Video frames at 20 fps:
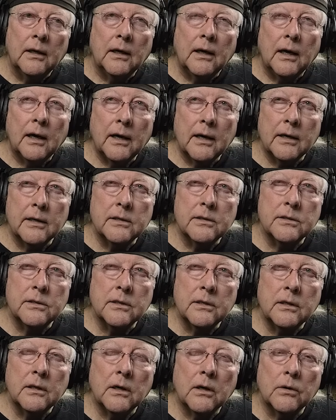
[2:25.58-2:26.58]

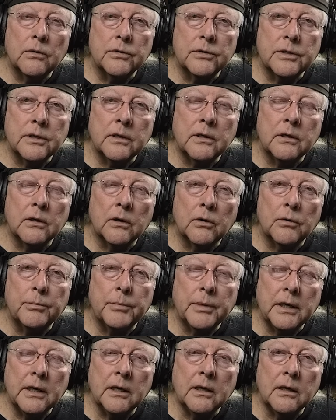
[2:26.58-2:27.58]

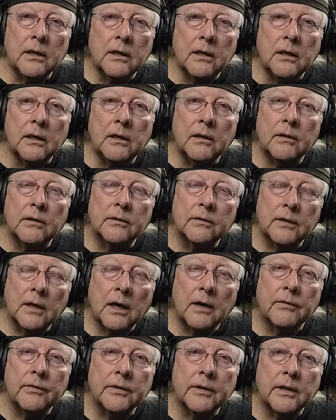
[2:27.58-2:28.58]
IZOTOPE,
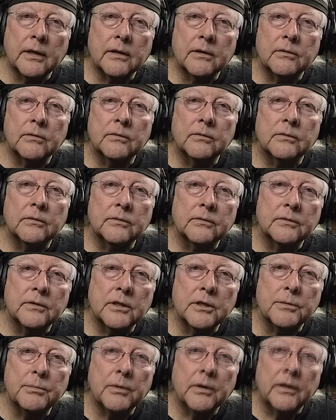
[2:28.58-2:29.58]
however that
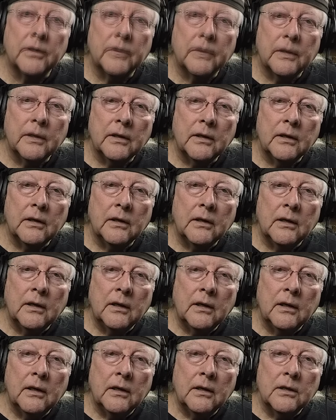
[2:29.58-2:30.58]
is pronounced.
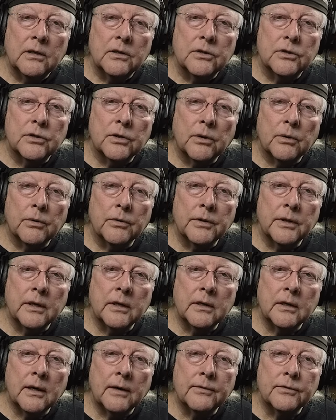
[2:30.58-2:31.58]
So
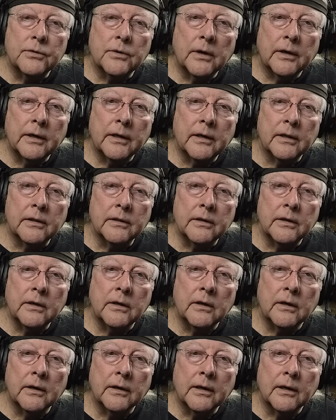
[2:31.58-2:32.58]
then after I get it in
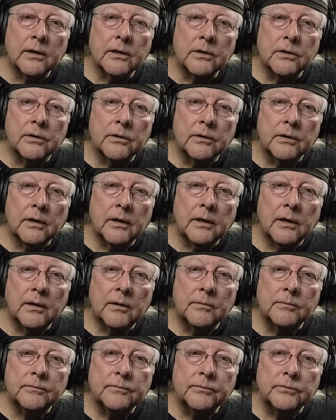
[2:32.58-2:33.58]
there, I got to
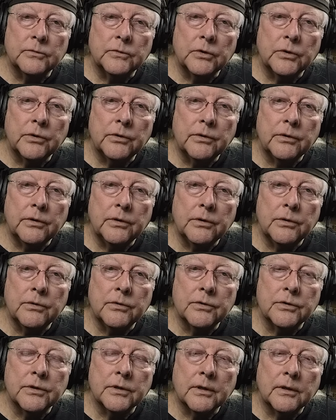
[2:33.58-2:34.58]

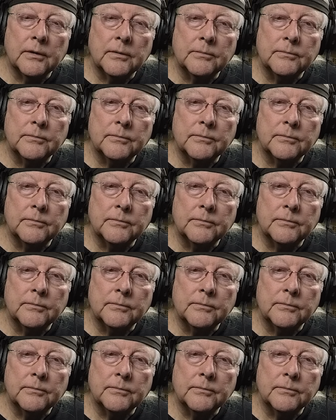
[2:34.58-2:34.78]
use, I